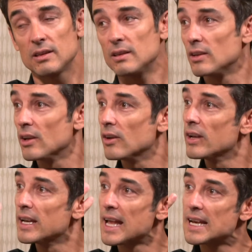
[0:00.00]

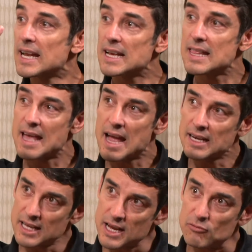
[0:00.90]
And
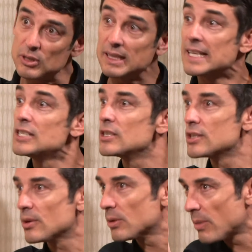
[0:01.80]
that kind of
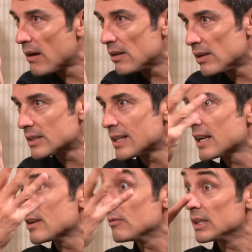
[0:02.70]
relationship with paradox,
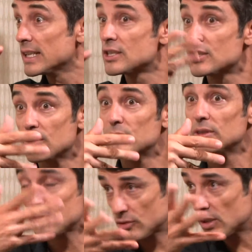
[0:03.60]
that kind of relationship
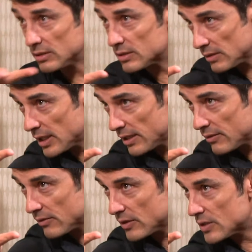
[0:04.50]
with the struggles of
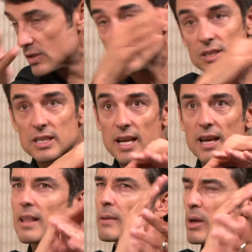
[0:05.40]
life, versus just saying,
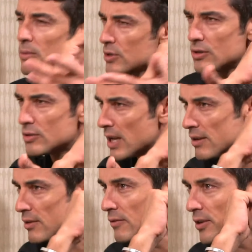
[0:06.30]
and like Pema Chodron, I
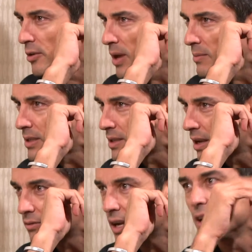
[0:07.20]
don't know if you know Pema's stuff, right?